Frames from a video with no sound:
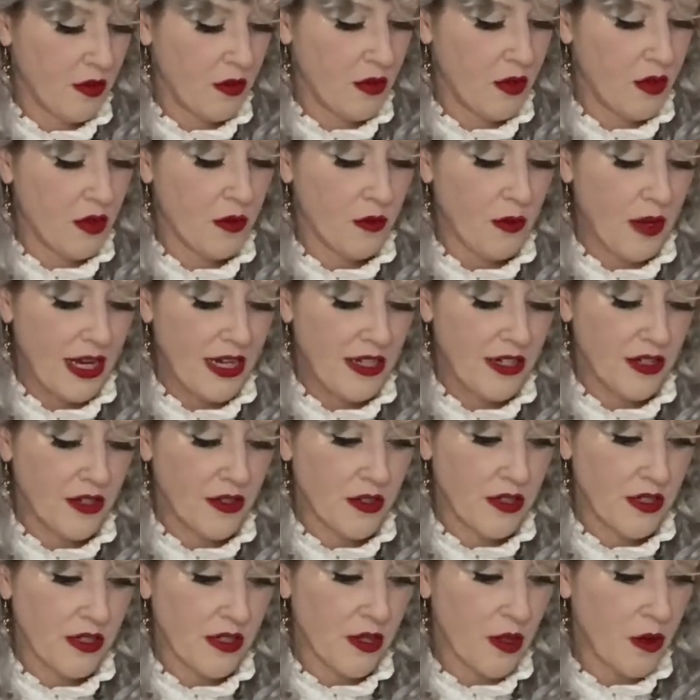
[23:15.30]
The reindeer
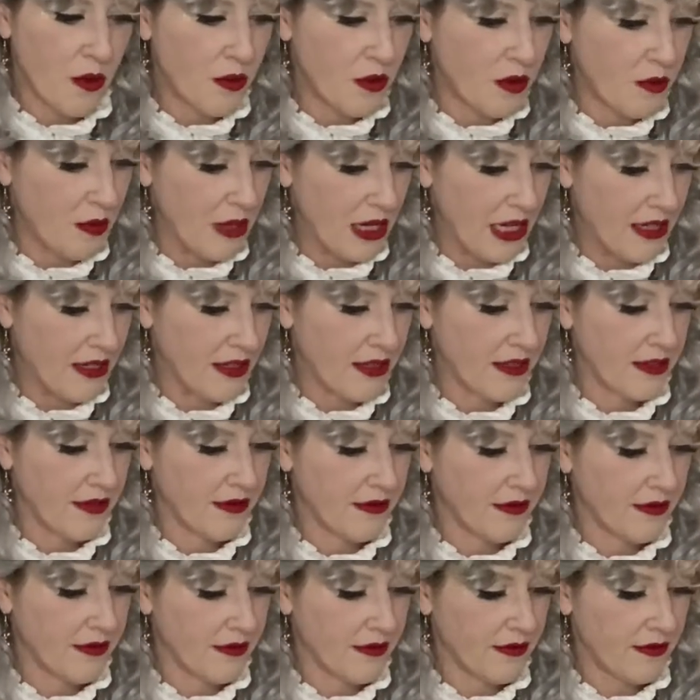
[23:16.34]
slowed a bit
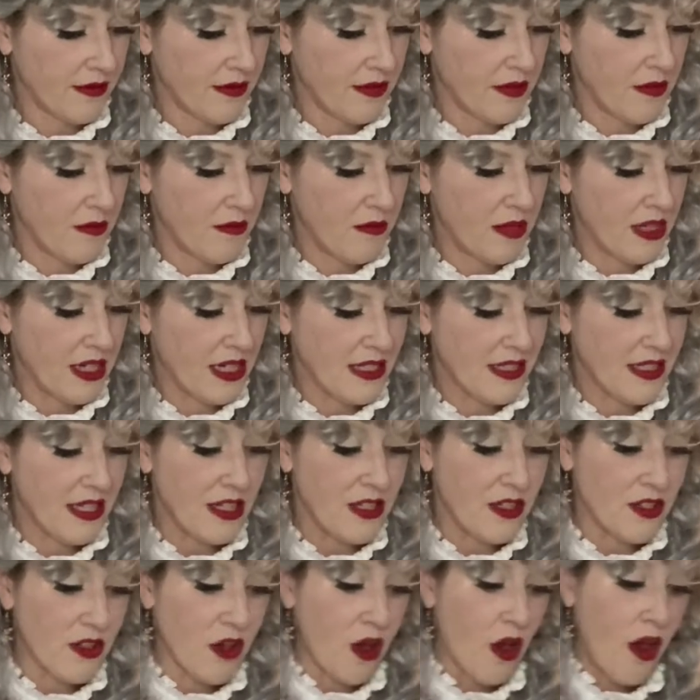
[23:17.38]
because they
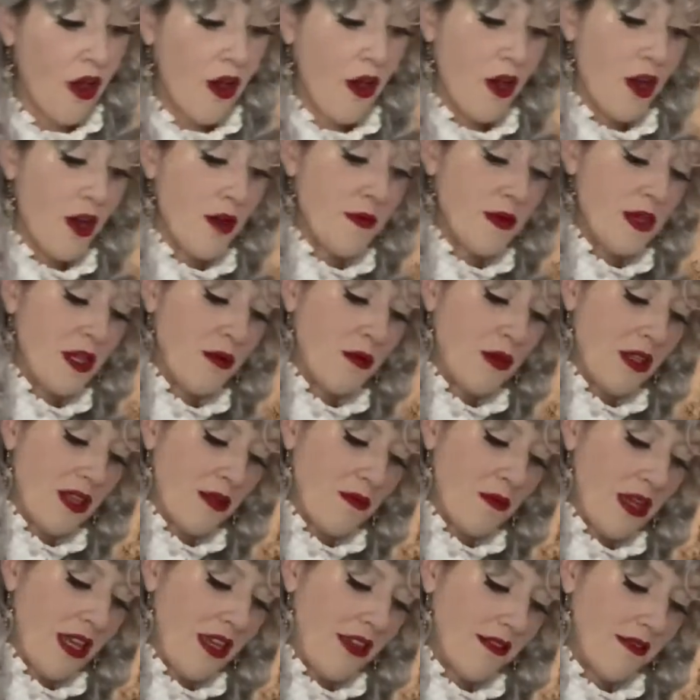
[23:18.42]
saw Harmony with
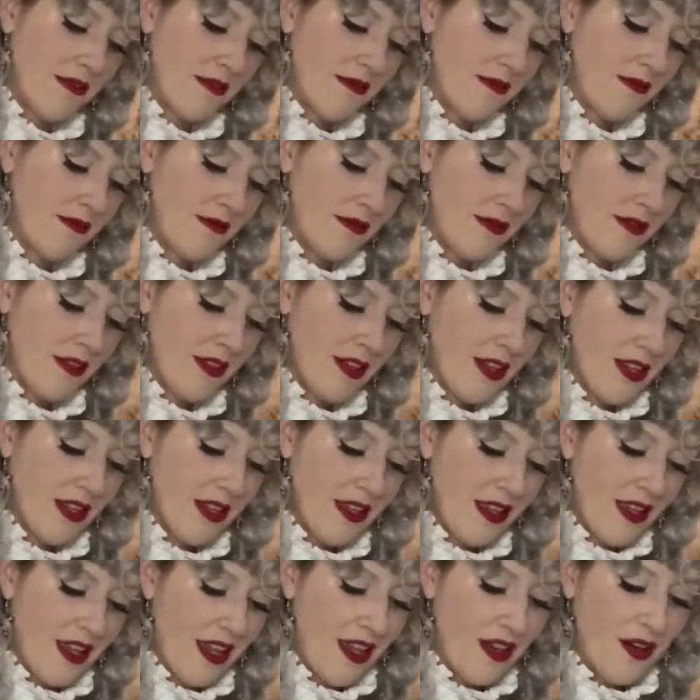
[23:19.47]
me.
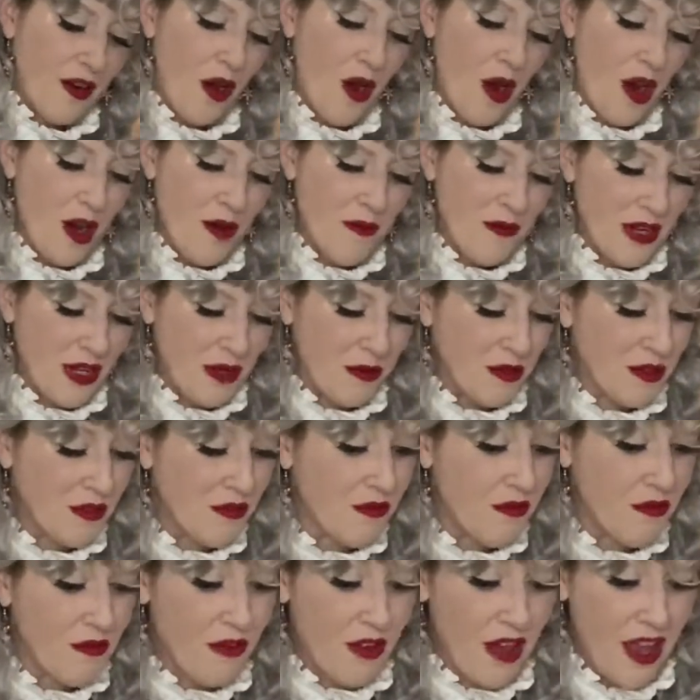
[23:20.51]
And Harmony was
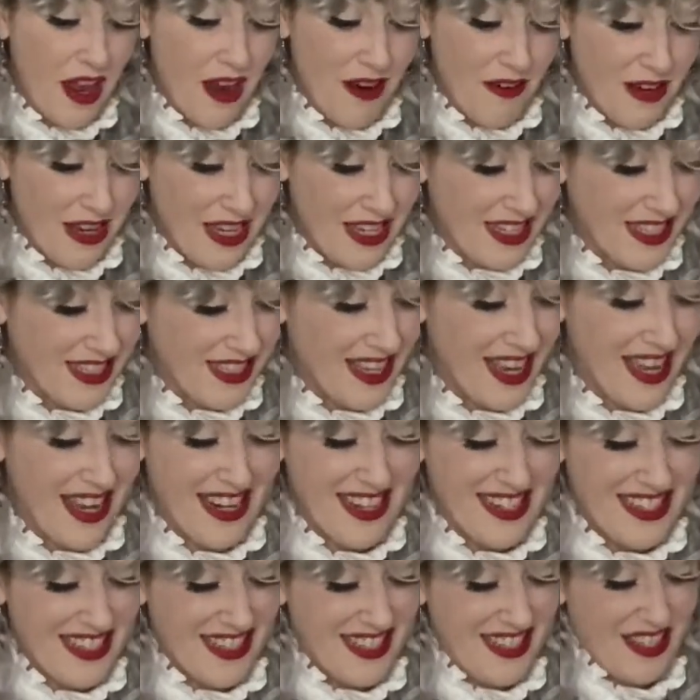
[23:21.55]
very
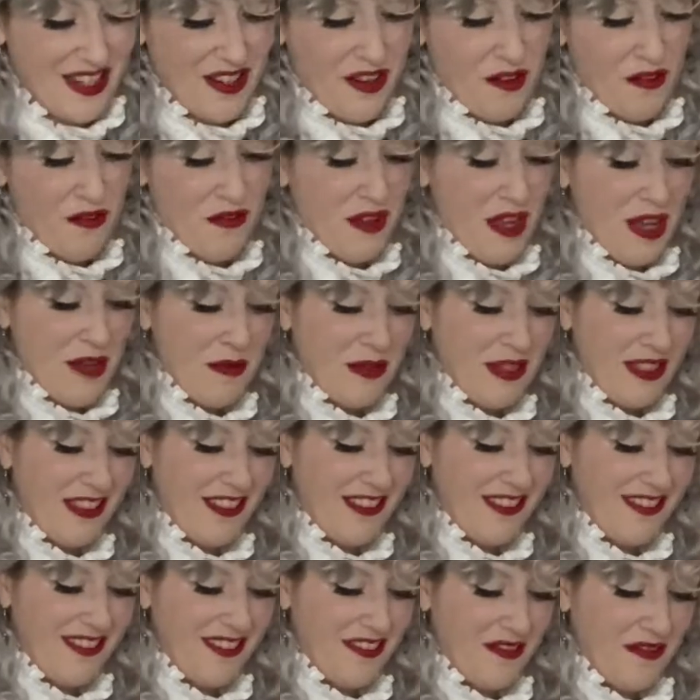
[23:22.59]
excited to see her family.
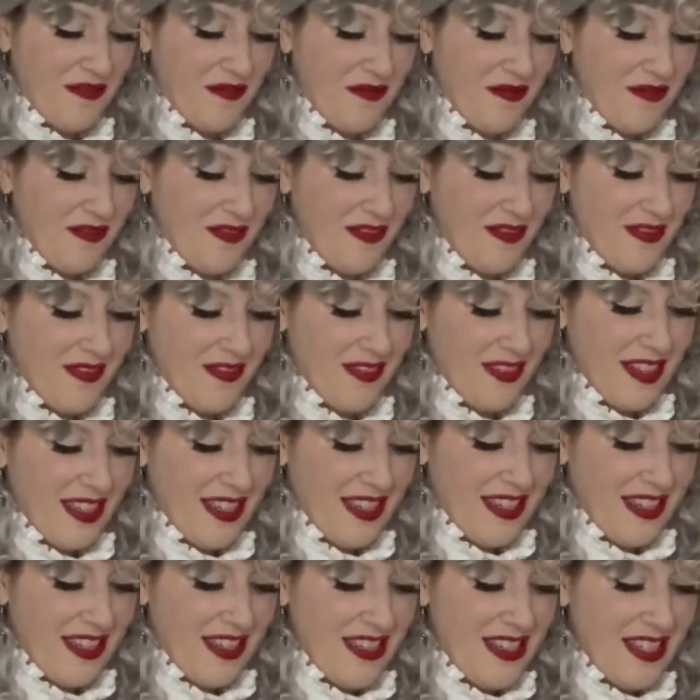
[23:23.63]

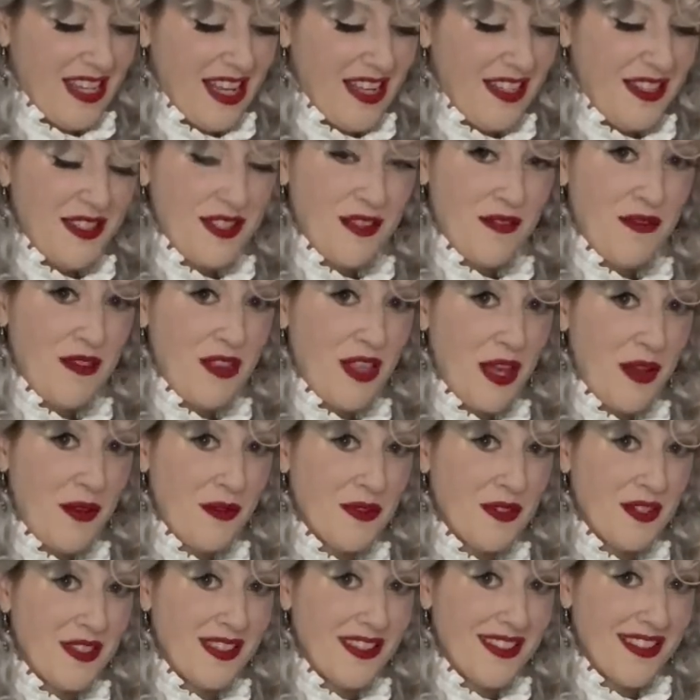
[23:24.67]
Tens of
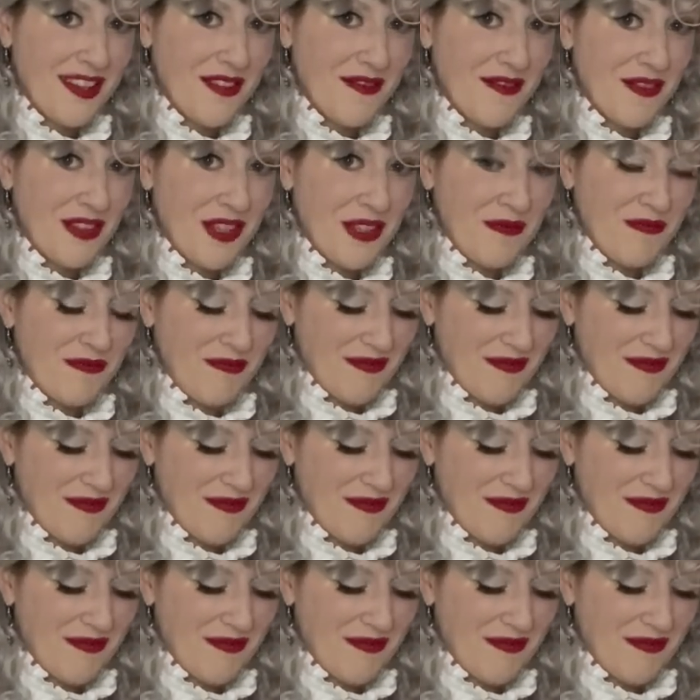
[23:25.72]
thousands of them.